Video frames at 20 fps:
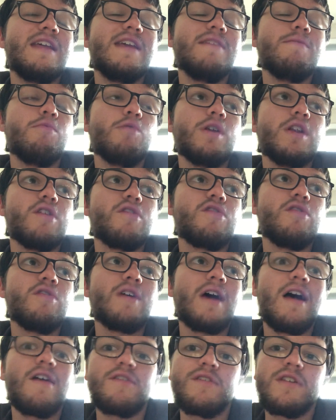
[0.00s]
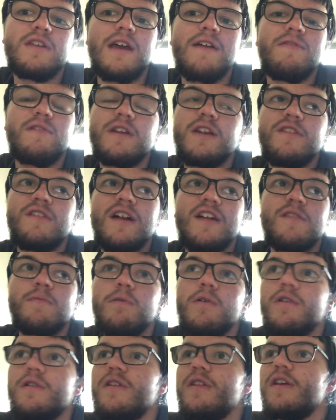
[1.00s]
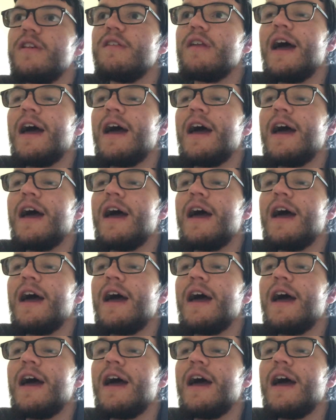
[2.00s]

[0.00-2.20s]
Windows 2000 definitely does not support that.